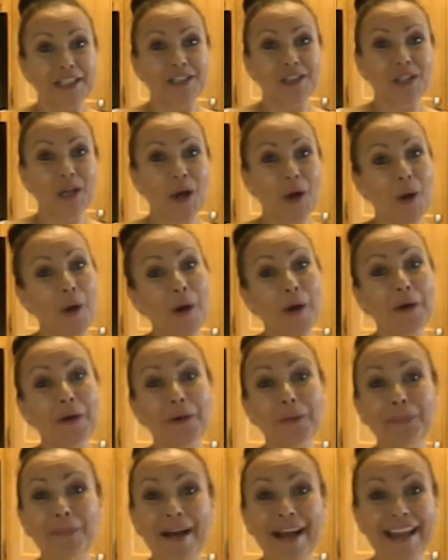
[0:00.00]
So,
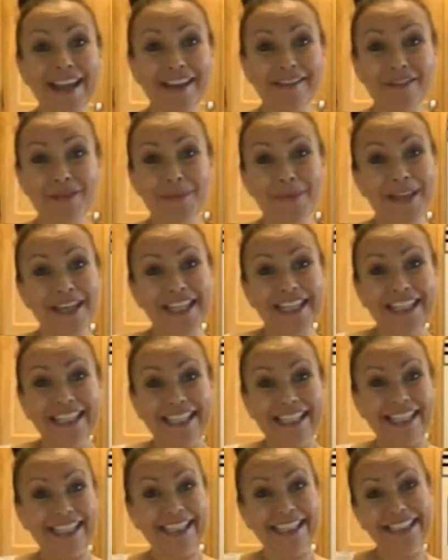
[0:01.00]
goodbye
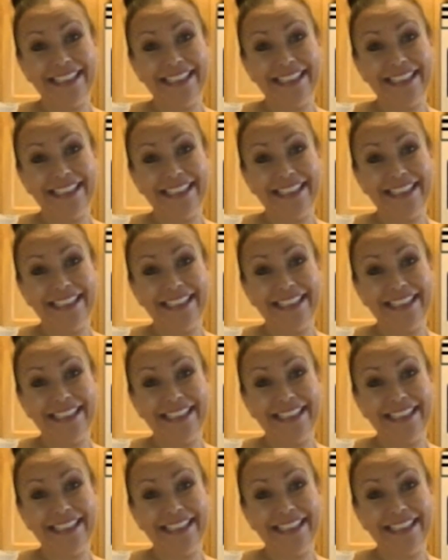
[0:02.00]
everybody!